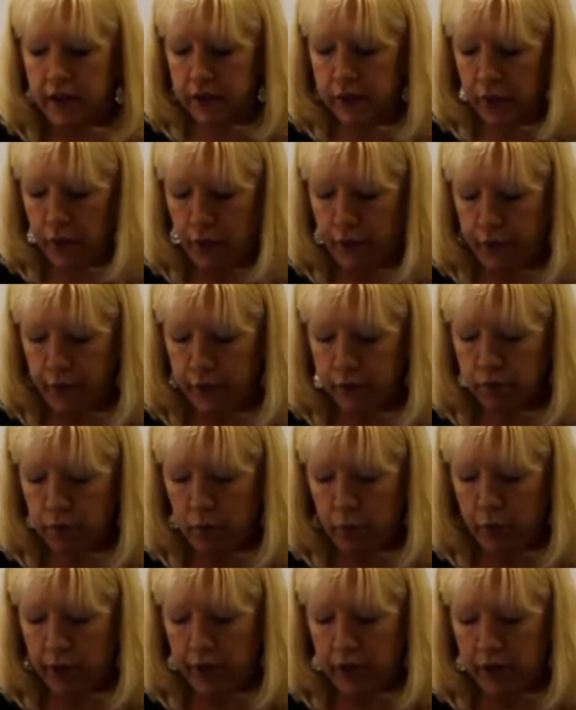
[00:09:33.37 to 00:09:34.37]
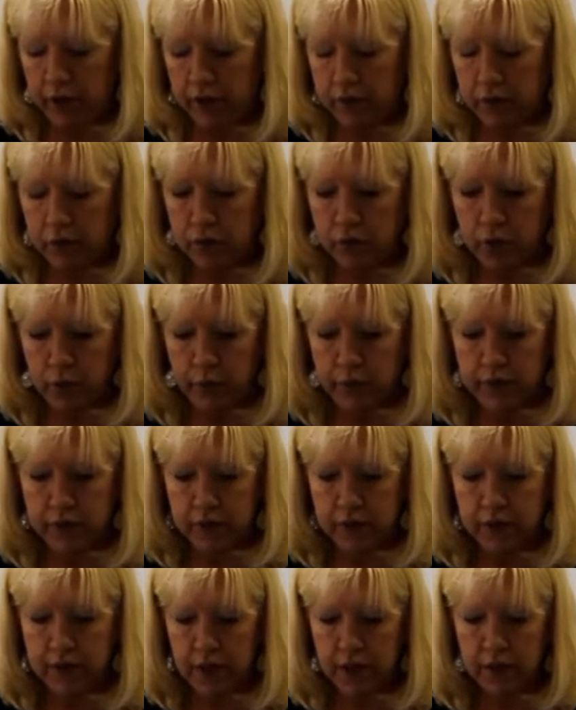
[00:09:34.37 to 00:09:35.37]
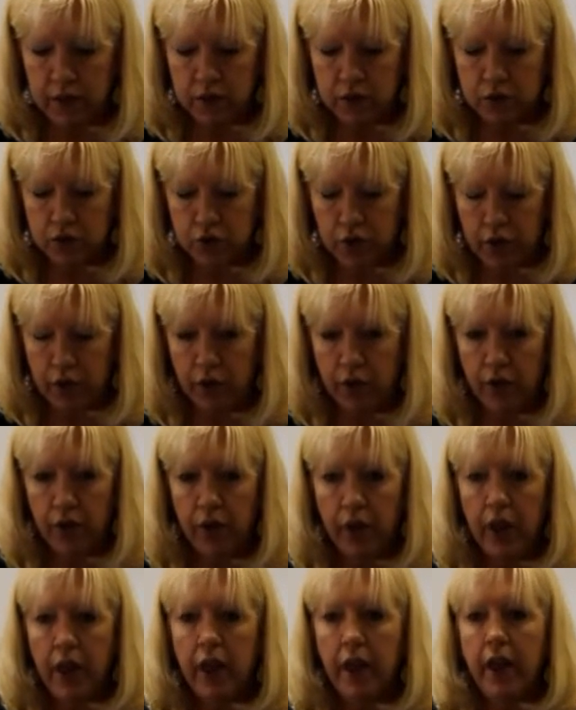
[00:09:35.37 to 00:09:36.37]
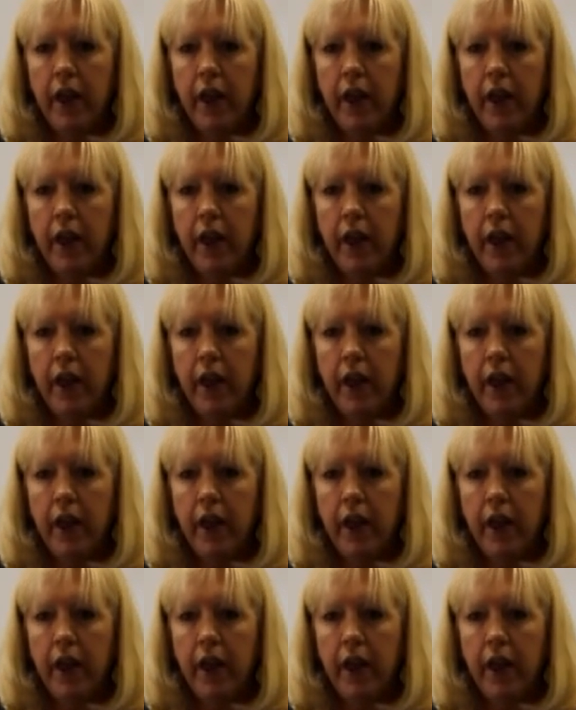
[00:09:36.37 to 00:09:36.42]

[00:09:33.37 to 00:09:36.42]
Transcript: So the first one we're going to listen to is the sentence jingle.